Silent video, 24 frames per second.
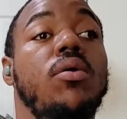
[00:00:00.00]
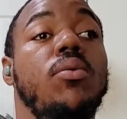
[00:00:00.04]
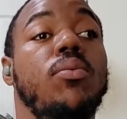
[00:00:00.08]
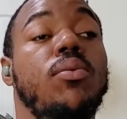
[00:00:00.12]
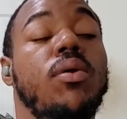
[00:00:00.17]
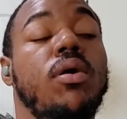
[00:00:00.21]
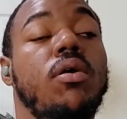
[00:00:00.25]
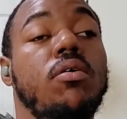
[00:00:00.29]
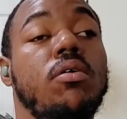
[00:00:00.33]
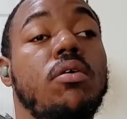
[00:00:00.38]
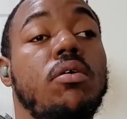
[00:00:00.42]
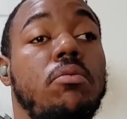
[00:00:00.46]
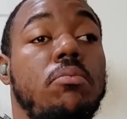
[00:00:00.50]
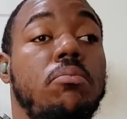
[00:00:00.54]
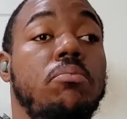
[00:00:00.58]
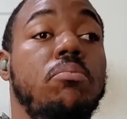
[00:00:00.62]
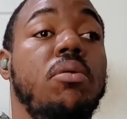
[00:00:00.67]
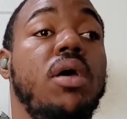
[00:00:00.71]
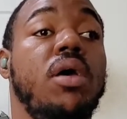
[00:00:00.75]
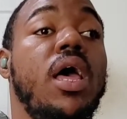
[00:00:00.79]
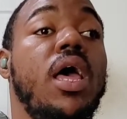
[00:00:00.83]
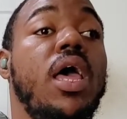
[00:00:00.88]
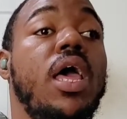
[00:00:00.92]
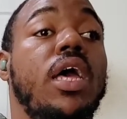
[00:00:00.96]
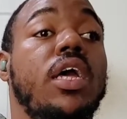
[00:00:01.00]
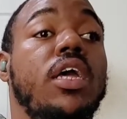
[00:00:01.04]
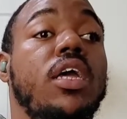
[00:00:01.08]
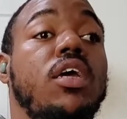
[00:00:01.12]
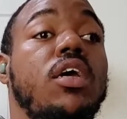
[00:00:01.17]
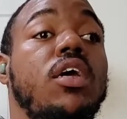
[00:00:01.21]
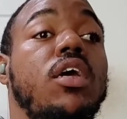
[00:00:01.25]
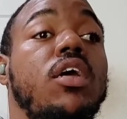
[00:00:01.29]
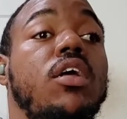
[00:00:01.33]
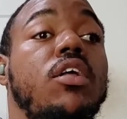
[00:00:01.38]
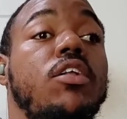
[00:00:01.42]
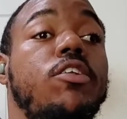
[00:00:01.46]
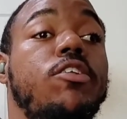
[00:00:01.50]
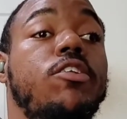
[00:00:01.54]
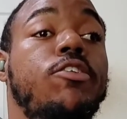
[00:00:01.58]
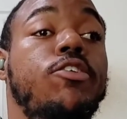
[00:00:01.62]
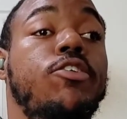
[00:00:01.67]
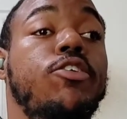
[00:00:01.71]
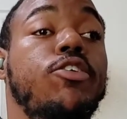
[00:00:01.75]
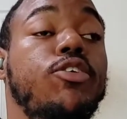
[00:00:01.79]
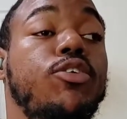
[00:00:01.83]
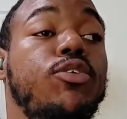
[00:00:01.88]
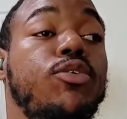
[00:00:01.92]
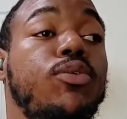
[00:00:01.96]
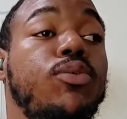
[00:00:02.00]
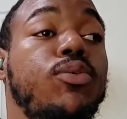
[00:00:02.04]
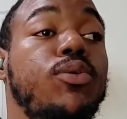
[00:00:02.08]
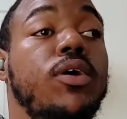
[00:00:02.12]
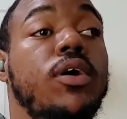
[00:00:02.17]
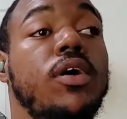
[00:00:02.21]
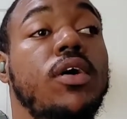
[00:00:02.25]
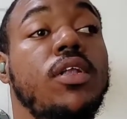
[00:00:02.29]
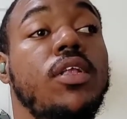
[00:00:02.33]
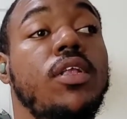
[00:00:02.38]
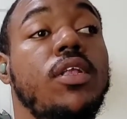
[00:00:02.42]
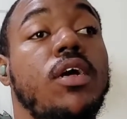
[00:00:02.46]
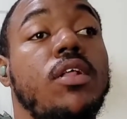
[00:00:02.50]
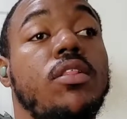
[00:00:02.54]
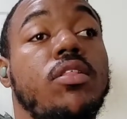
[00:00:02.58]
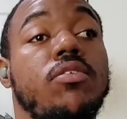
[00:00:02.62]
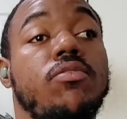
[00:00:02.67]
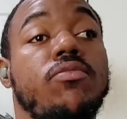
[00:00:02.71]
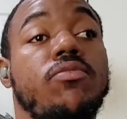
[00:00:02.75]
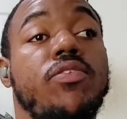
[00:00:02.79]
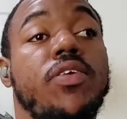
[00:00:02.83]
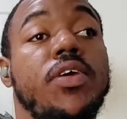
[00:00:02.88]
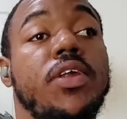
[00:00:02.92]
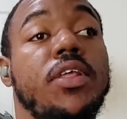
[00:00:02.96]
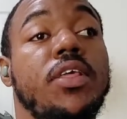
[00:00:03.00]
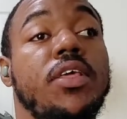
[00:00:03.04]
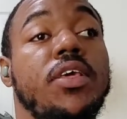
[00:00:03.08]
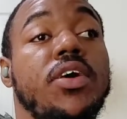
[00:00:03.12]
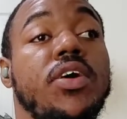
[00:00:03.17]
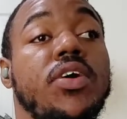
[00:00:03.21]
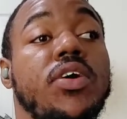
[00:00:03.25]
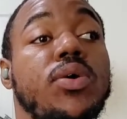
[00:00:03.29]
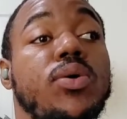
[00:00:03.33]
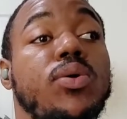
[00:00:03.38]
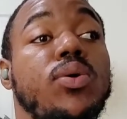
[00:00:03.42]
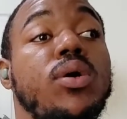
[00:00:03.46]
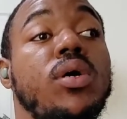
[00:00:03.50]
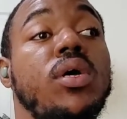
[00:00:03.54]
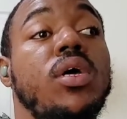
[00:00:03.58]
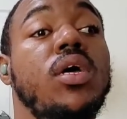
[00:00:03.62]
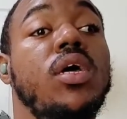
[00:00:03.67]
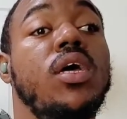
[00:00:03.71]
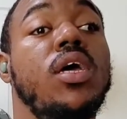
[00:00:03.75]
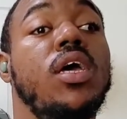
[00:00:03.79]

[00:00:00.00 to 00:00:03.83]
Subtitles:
Welcome back to another video,